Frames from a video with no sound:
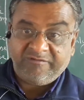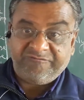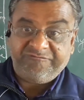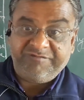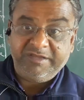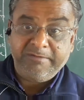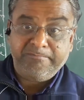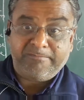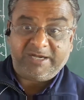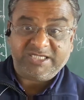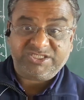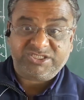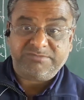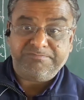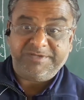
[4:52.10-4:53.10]
We
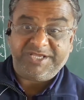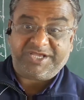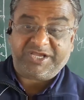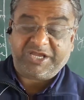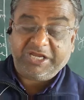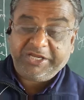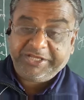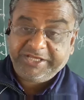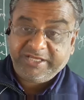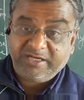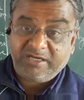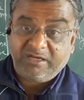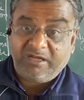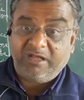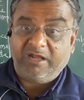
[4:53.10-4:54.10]
must be clear
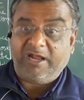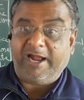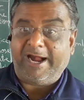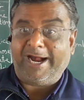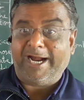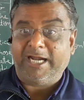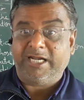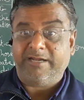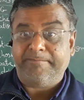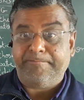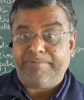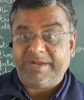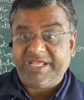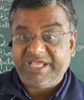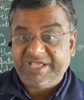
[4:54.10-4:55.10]

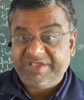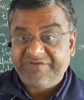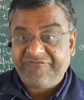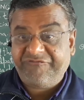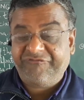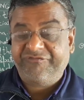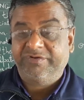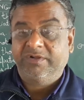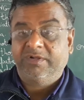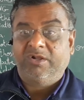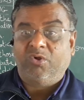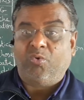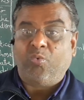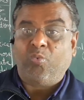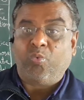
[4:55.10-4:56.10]
and brief
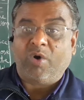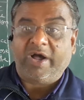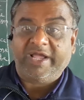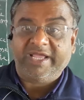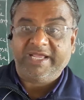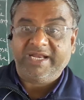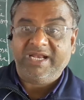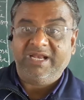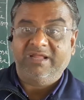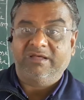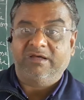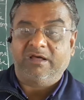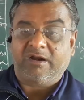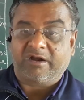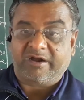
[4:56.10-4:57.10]

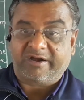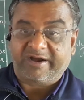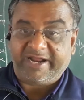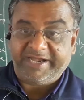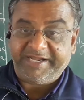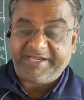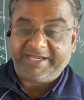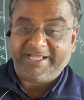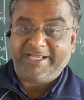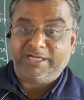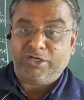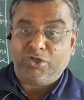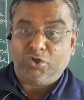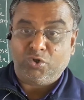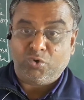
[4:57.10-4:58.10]
while
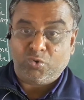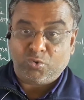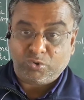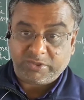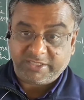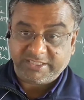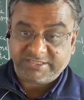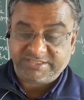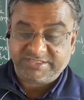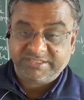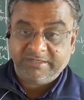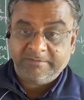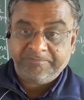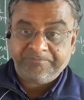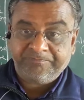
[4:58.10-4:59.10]
writing notice.
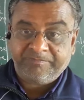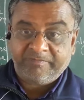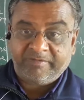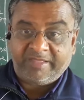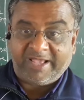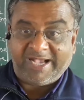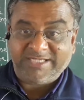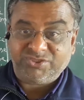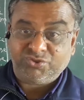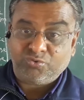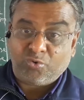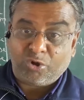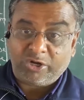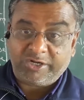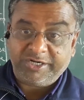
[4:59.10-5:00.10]
As
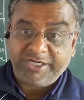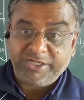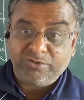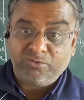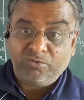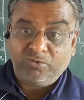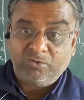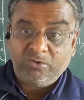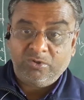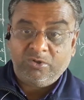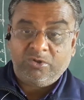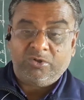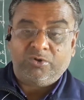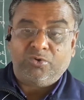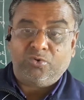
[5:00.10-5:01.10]
you already know,
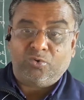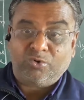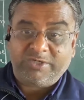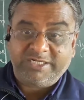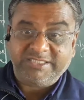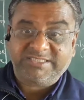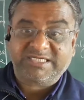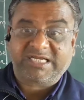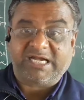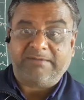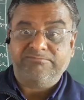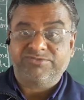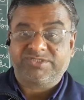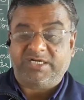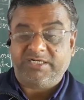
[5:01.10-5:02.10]
notice
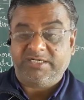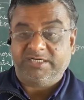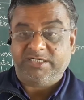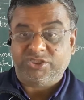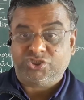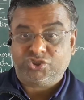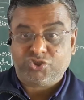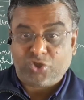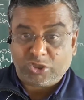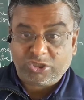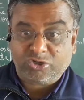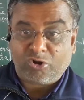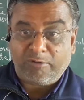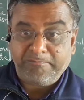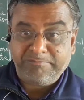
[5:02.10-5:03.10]
comes under short
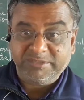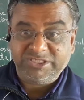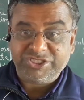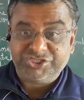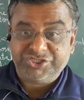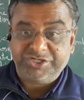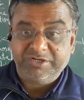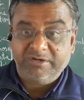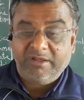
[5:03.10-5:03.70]
composition